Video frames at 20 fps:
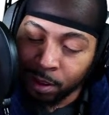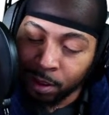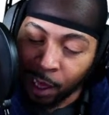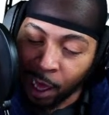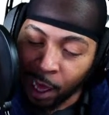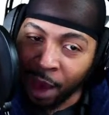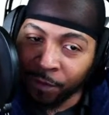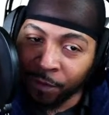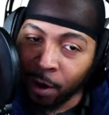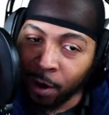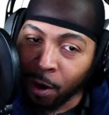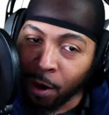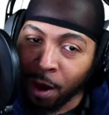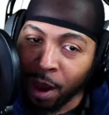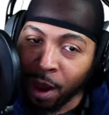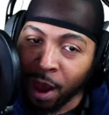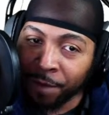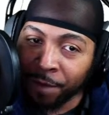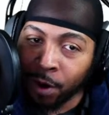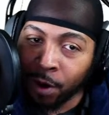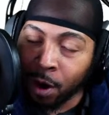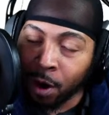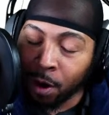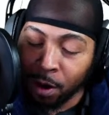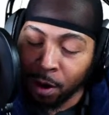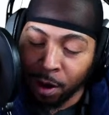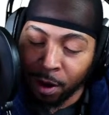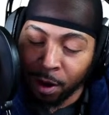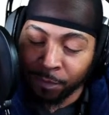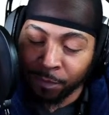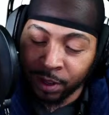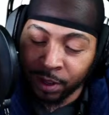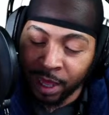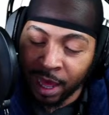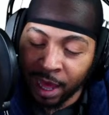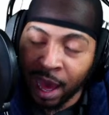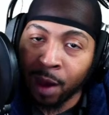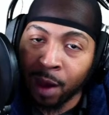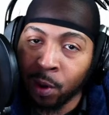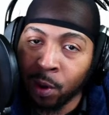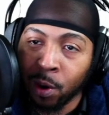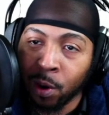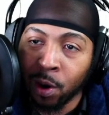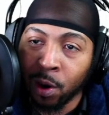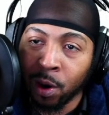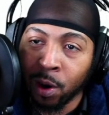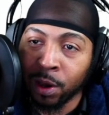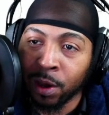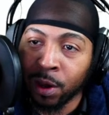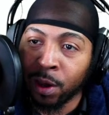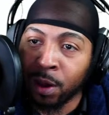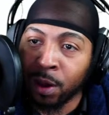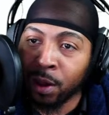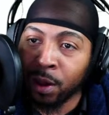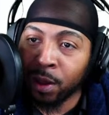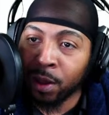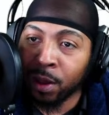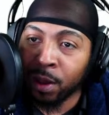Off of alcohol, y'all.